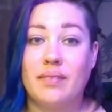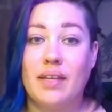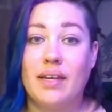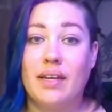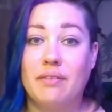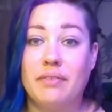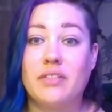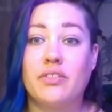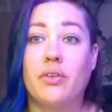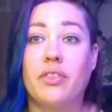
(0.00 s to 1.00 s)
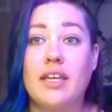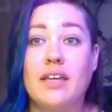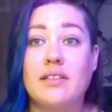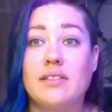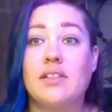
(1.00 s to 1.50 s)
If these are
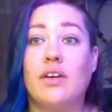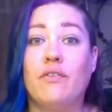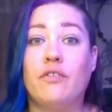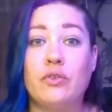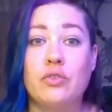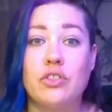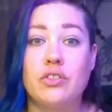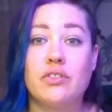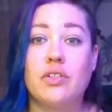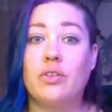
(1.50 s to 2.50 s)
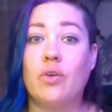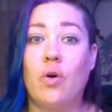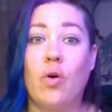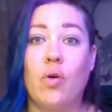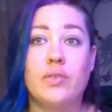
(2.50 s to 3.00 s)
things, futures,
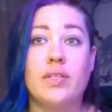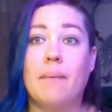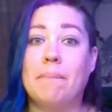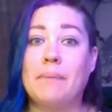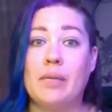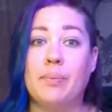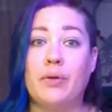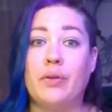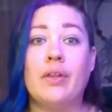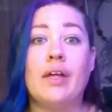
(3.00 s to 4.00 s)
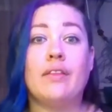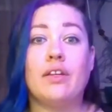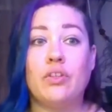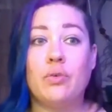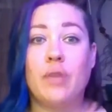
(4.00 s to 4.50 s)
goals, people that
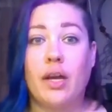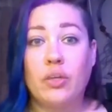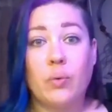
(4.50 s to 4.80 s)
you thought you were